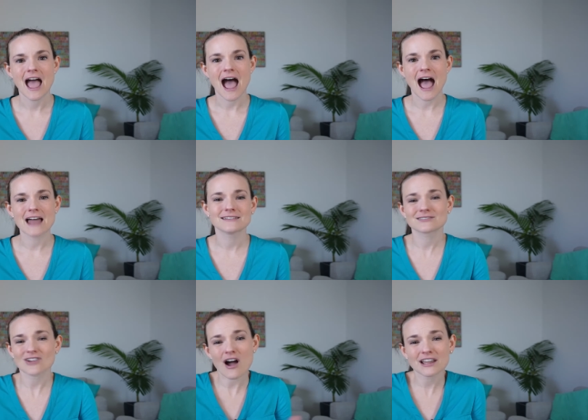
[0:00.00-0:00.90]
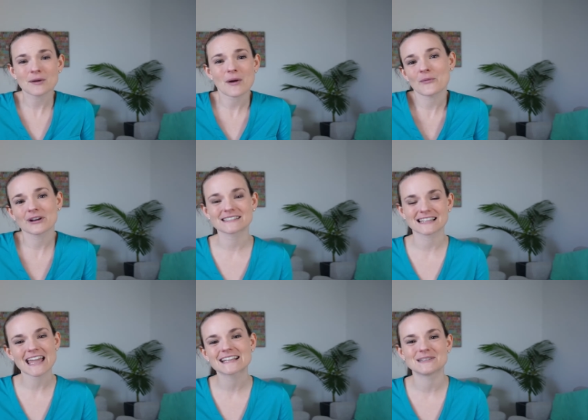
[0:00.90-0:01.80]
and talking about what it's
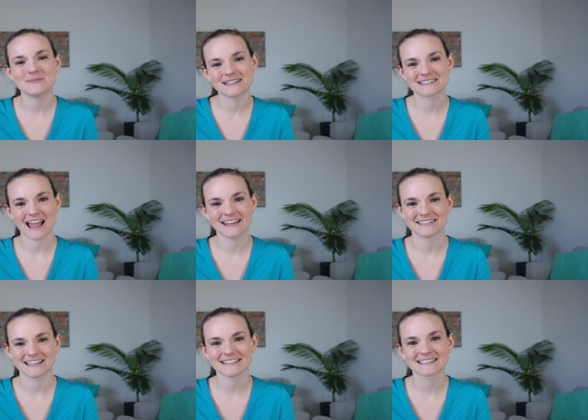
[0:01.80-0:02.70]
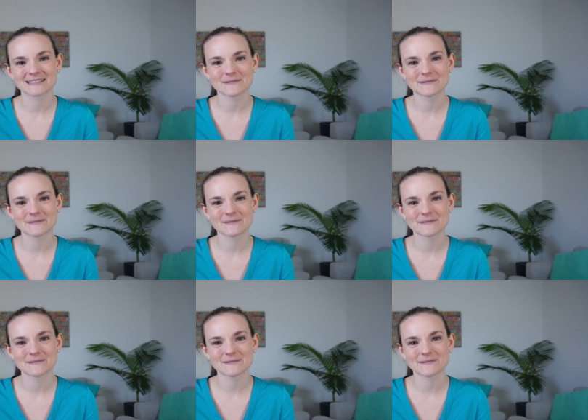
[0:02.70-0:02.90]
like to be a scientist.